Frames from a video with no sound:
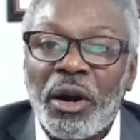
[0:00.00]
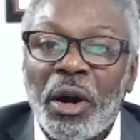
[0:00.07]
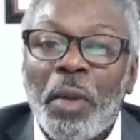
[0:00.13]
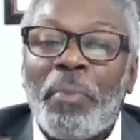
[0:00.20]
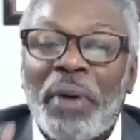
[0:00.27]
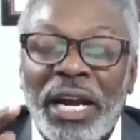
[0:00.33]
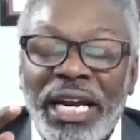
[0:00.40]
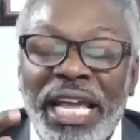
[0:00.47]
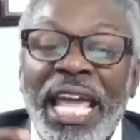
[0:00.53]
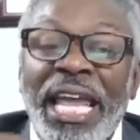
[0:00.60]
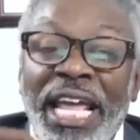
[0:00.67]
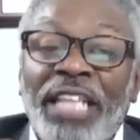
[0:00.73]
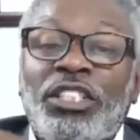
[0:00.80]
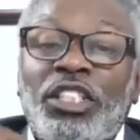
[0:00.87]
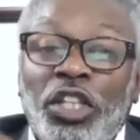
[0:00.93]
but it
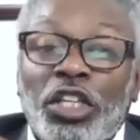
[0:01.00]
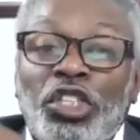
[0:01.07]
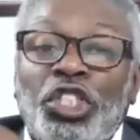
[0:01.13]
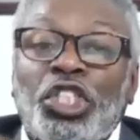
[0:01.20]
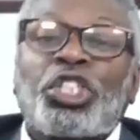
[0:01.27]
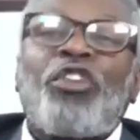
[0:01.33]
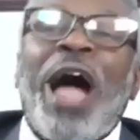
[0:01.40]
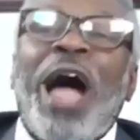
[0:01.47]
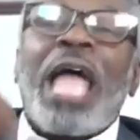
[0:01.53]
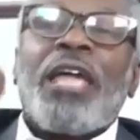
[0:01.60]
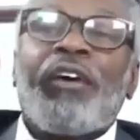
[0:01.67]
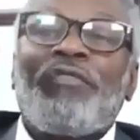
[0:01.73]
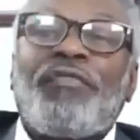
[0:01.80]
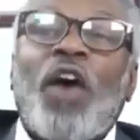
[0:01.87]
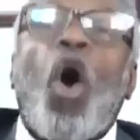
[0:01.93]
is the
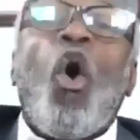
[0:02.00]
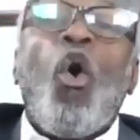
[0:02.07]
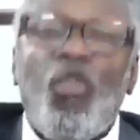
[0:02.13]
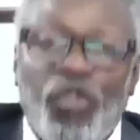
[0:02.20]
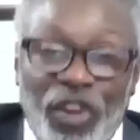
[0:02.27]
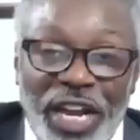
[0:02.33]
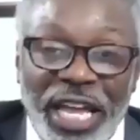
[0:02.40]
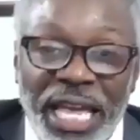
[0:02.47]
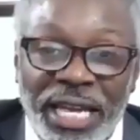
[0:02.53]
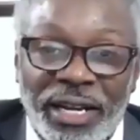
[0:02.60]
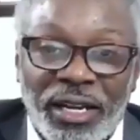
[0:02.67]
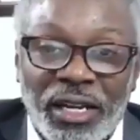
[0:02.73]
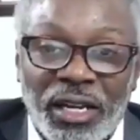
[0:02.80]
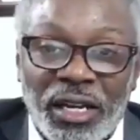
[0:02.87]
triumph over it.